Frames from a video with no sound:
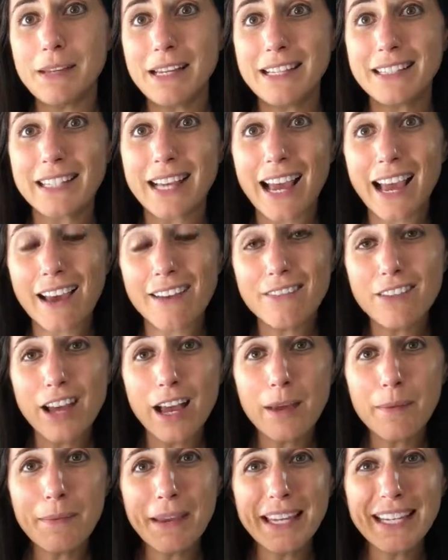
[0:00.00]
beans. I have
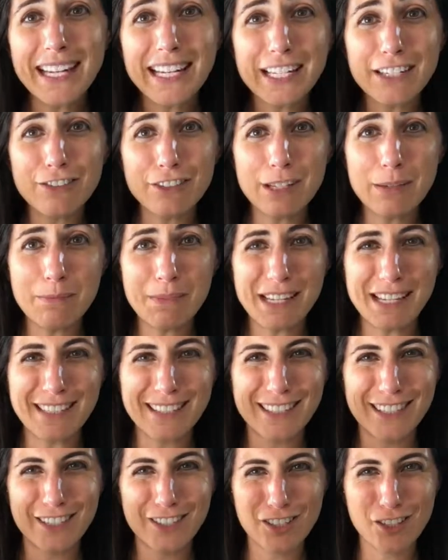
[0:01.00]
not made any green
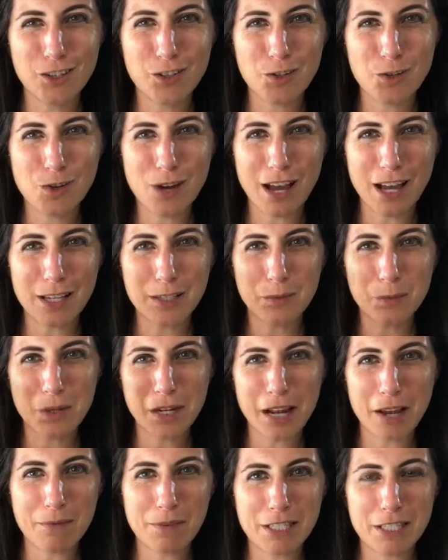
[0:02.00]
beans to show you guys what
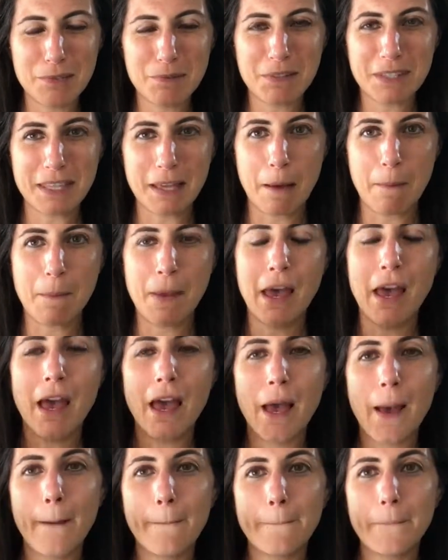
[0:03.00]
I would do with them,
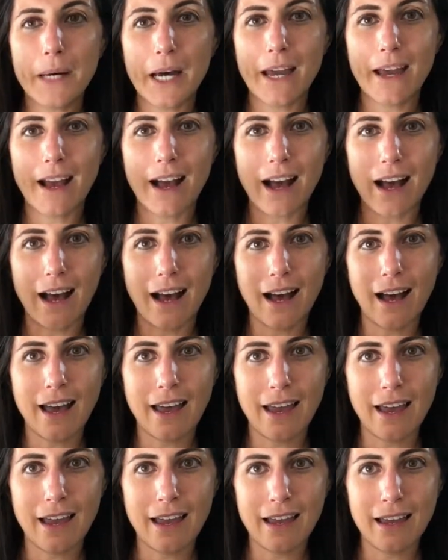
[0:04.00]
but
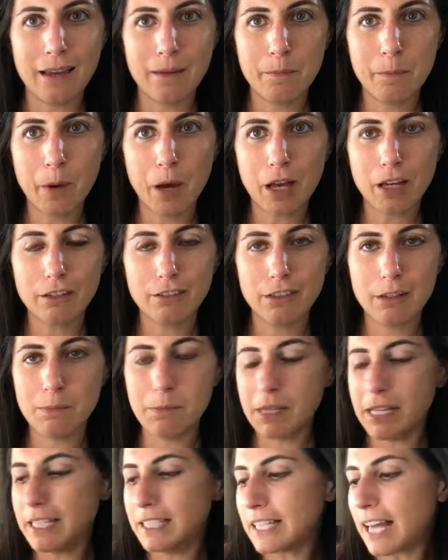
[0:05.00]
I bought green
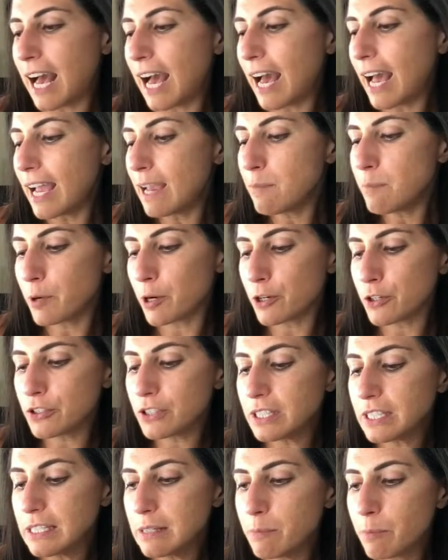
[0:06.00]
beans. I
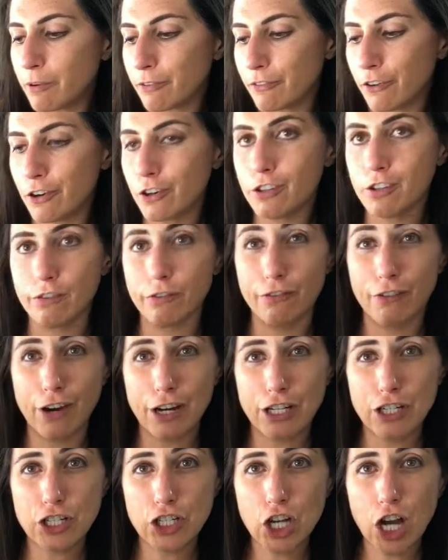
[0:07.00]
personally prefer the
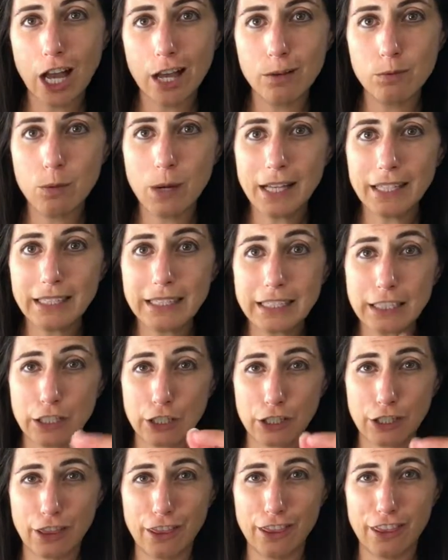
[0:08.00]
French cut ones.
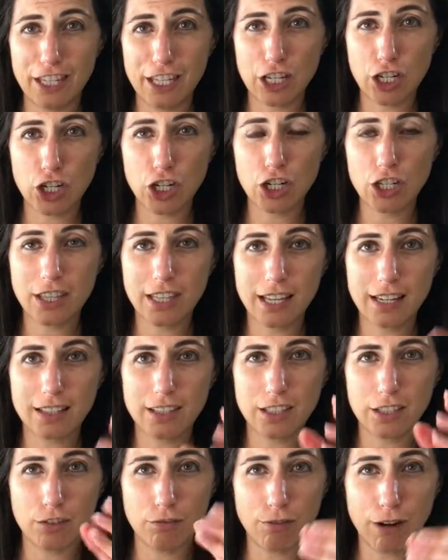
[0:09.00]
They're thinner
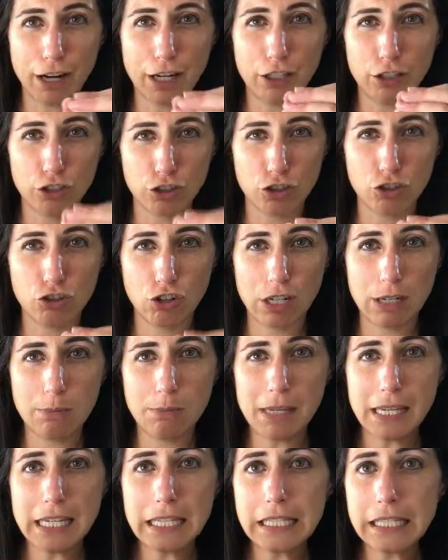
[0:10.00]
than the regular string
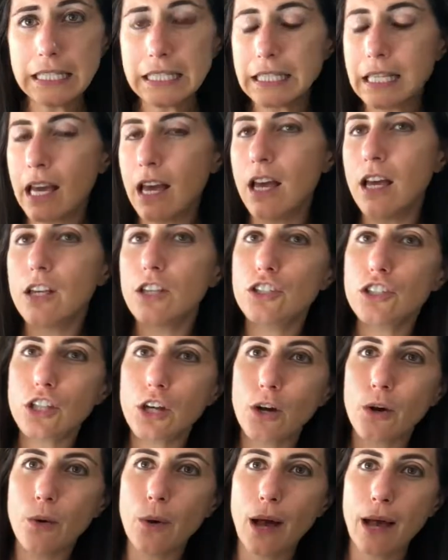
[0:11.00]
beans.
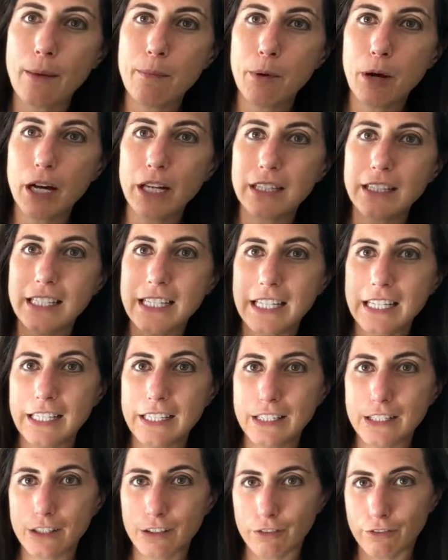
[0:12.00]
So I bought
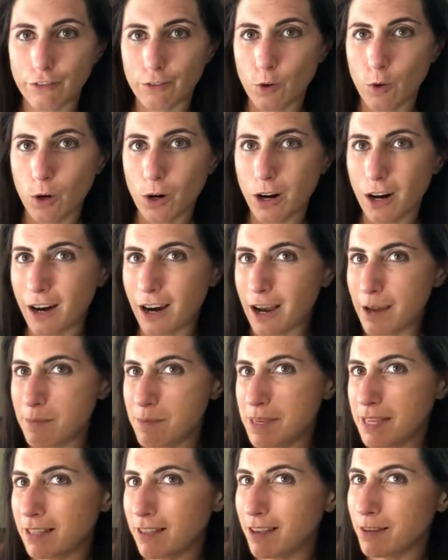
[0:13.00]
these for a
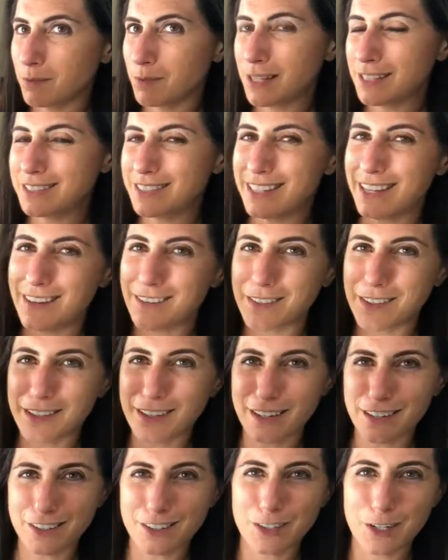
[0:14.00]
meal on Wednesday.
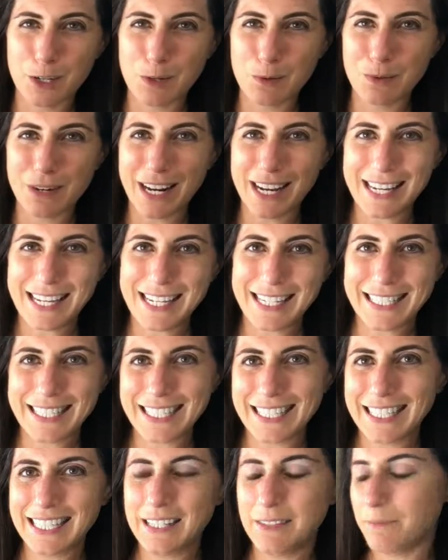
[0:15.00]
I'll show you what I
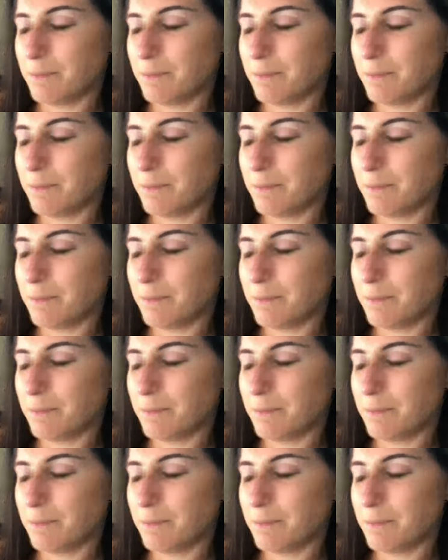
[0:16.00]
eat.